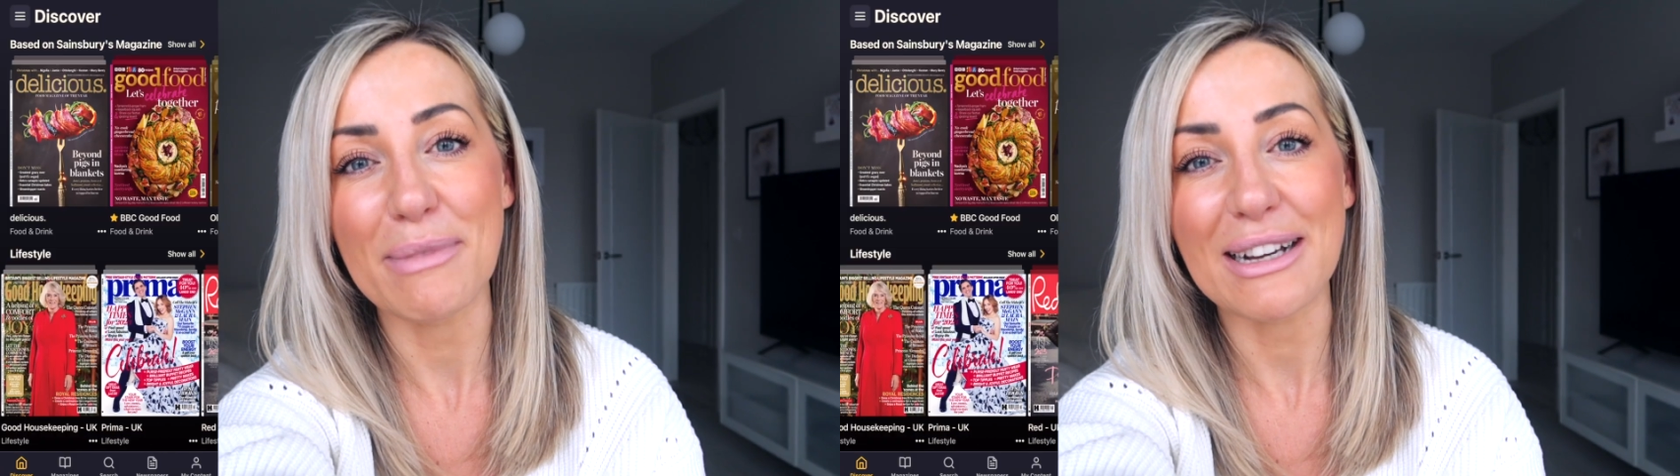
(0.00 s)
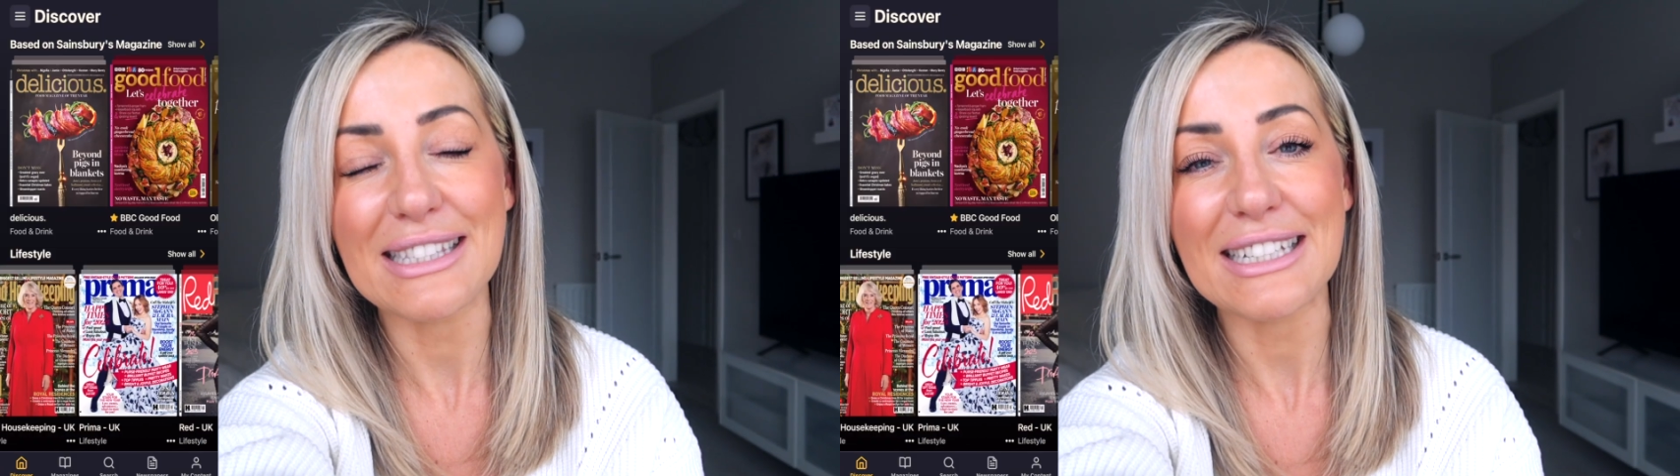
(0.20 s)

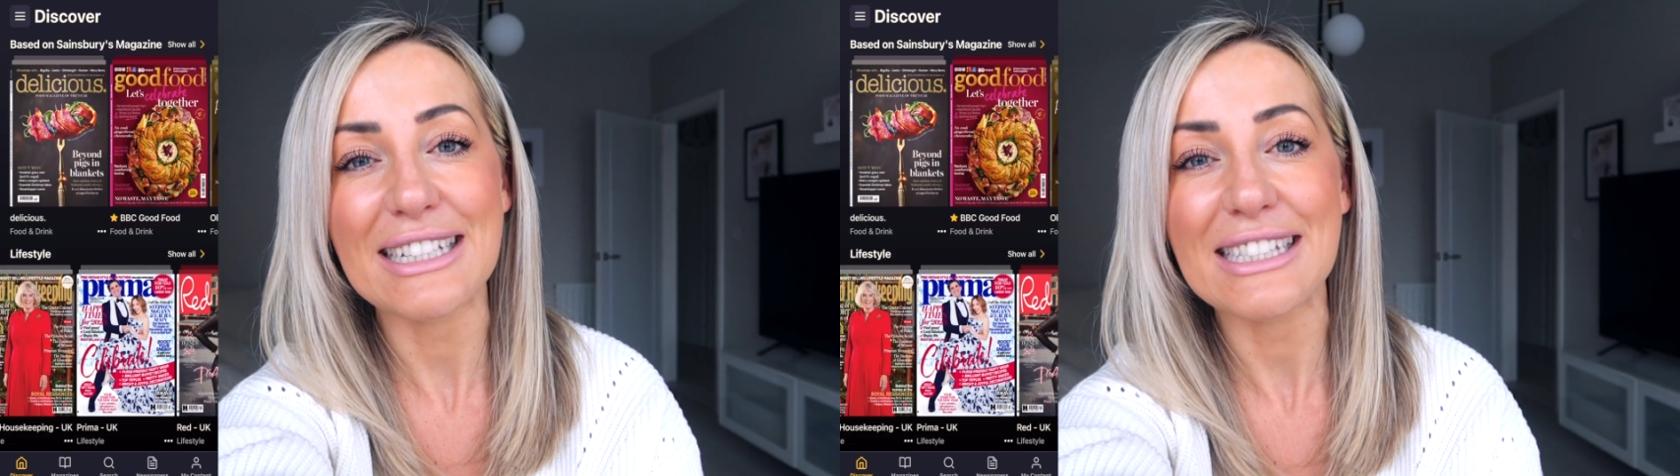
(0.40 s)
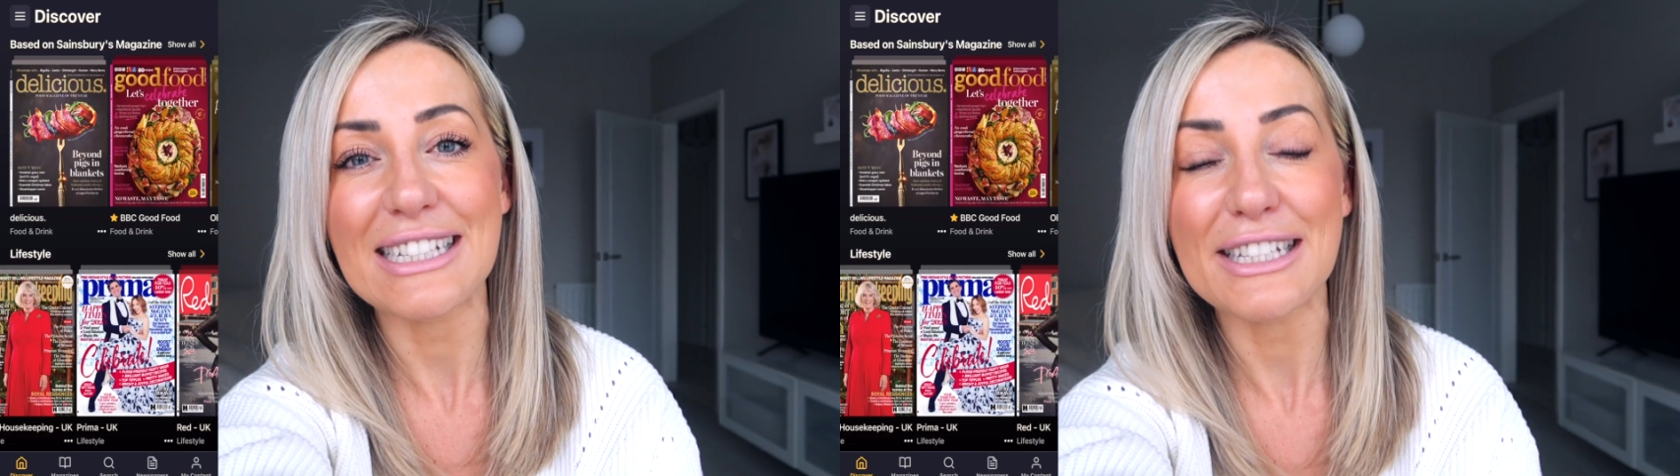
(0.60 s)

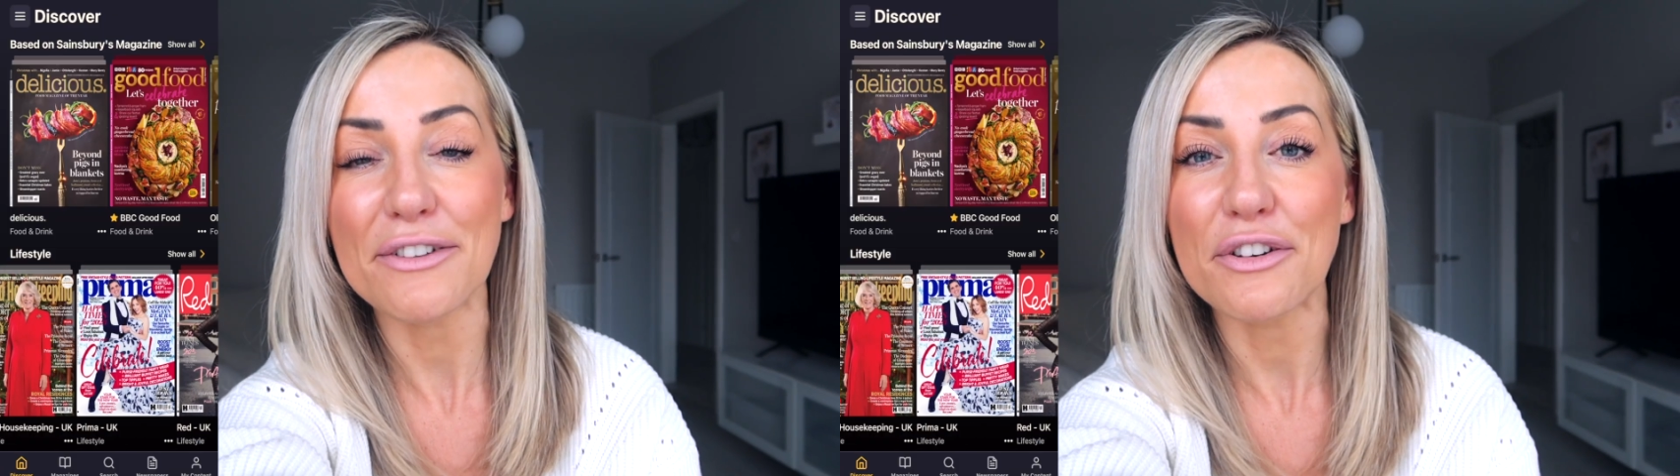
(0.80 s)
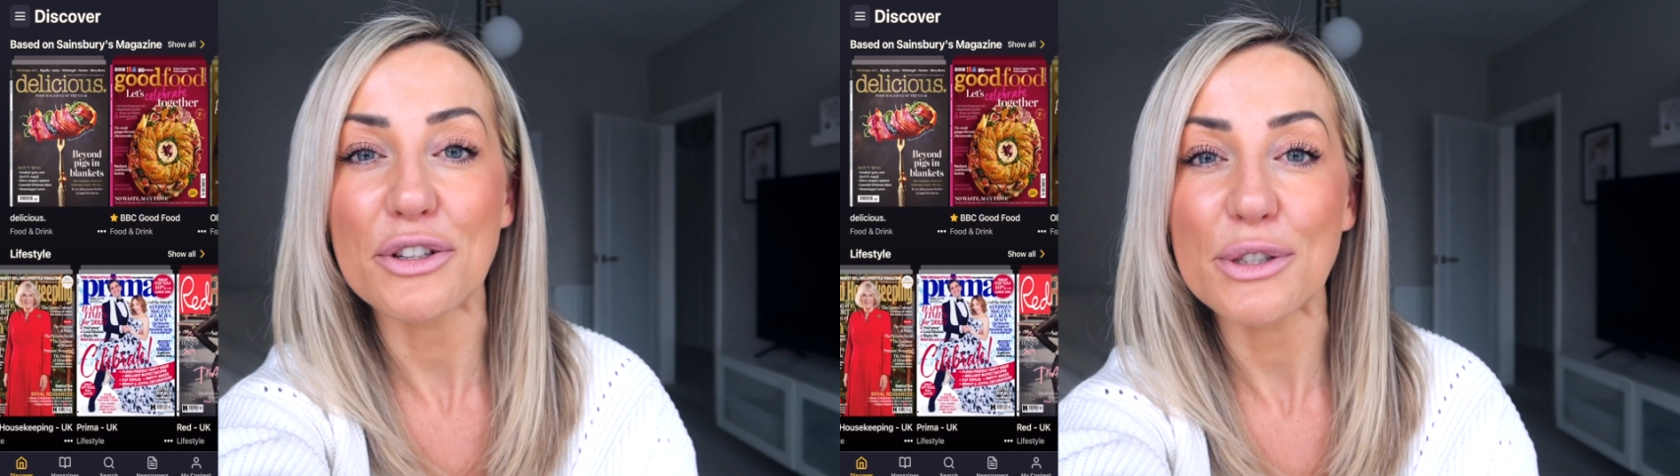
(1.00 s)
magazines and
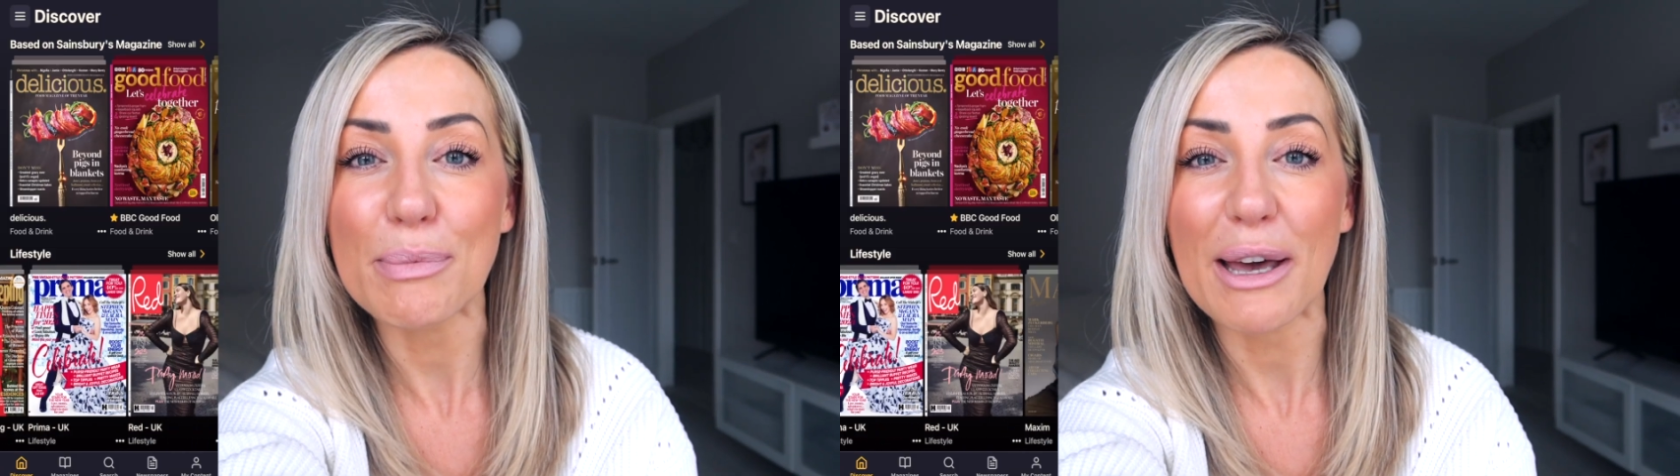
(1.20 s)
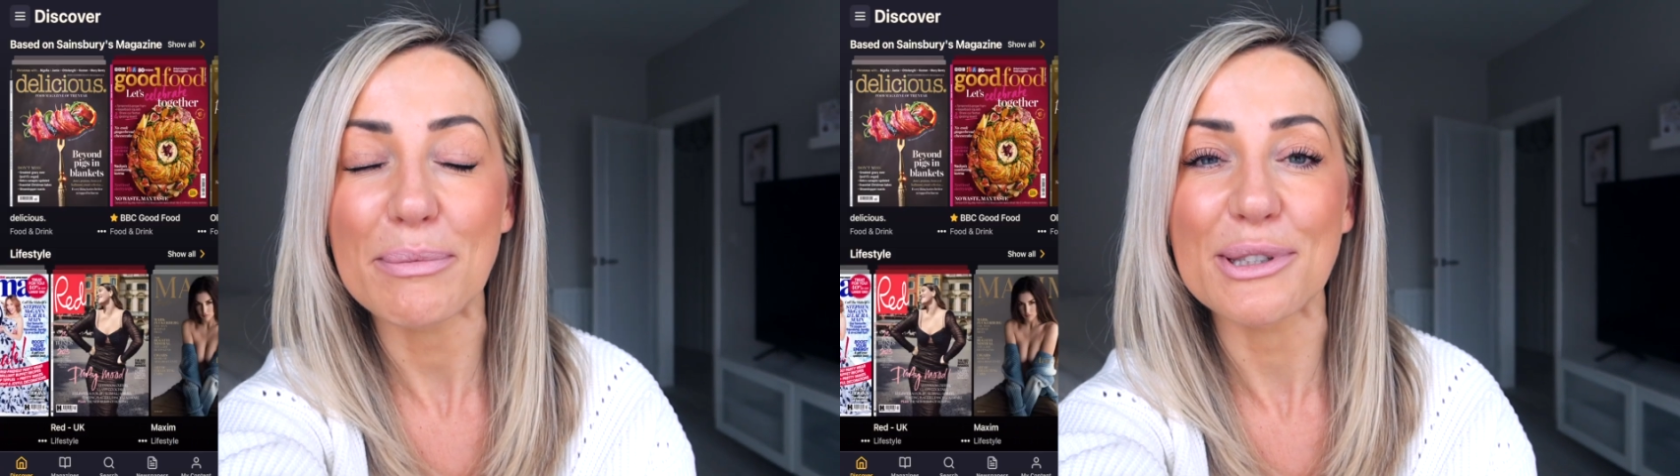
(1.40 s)
different
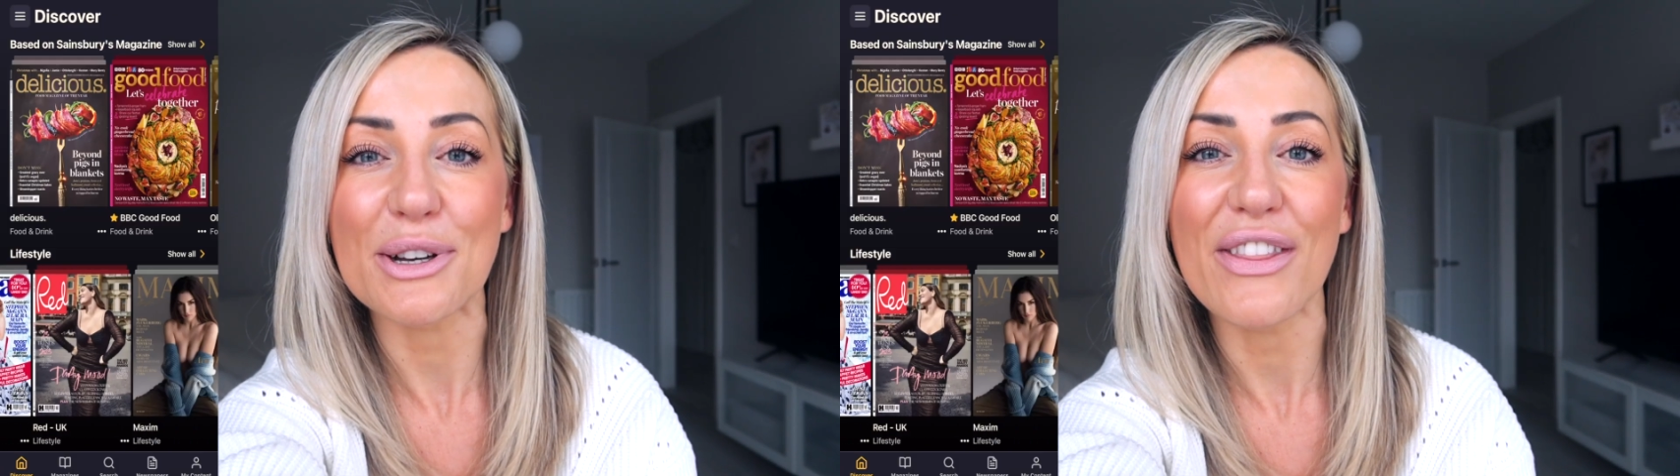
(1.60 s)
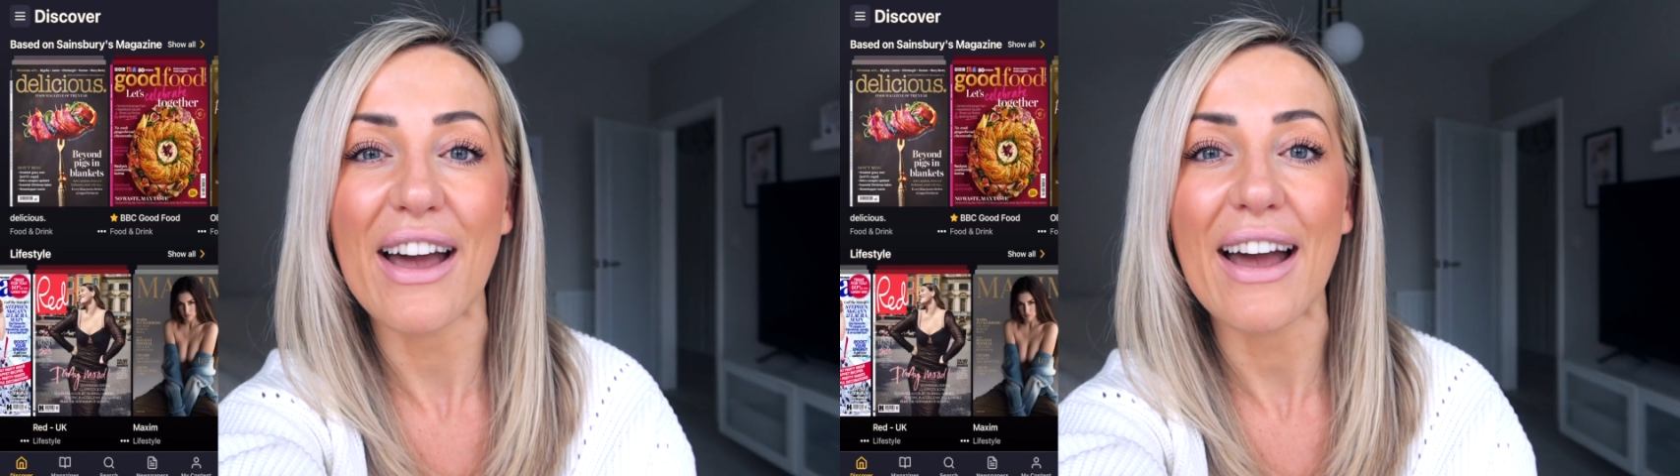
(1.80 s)
newspapers
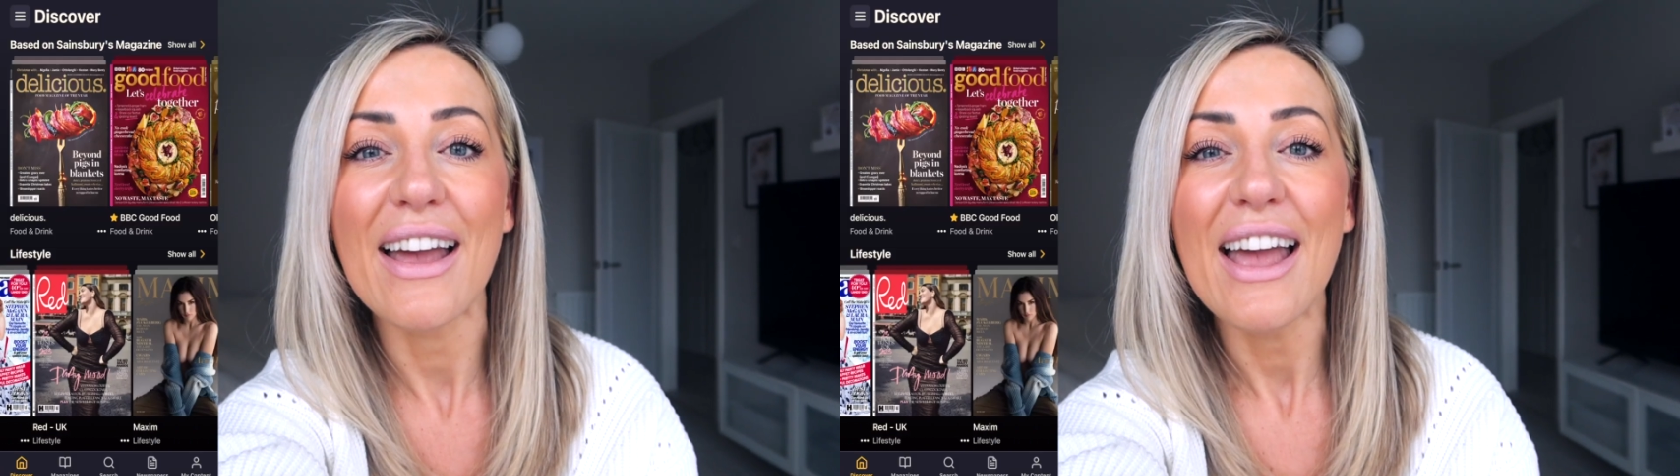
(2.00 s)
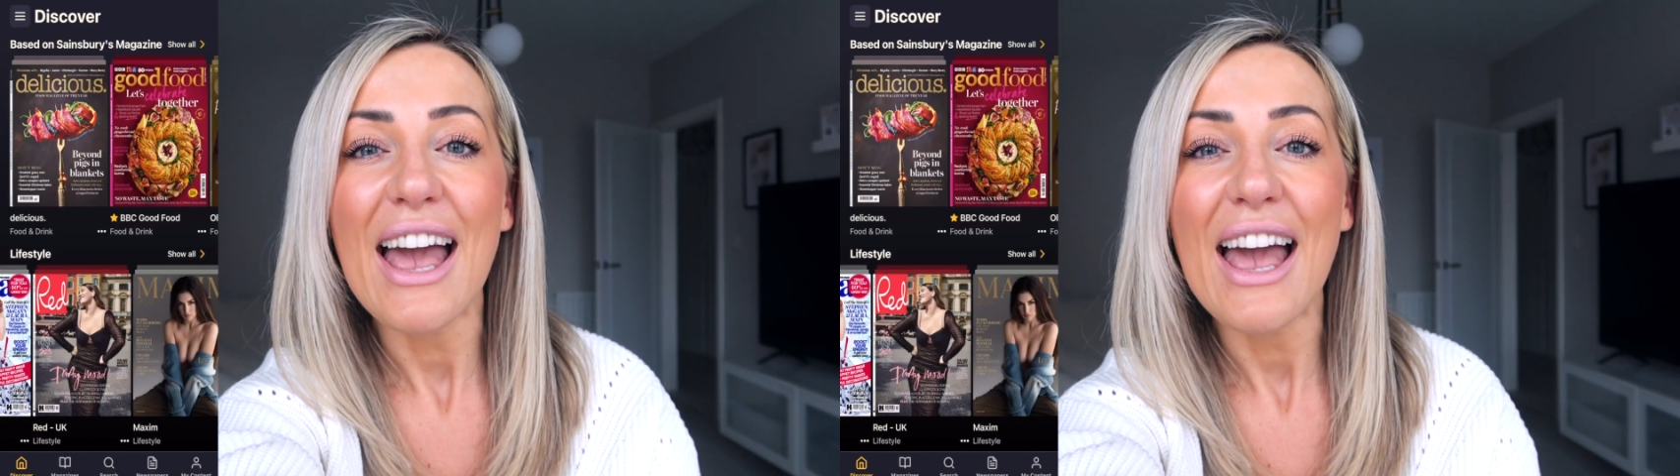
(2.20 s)
on there,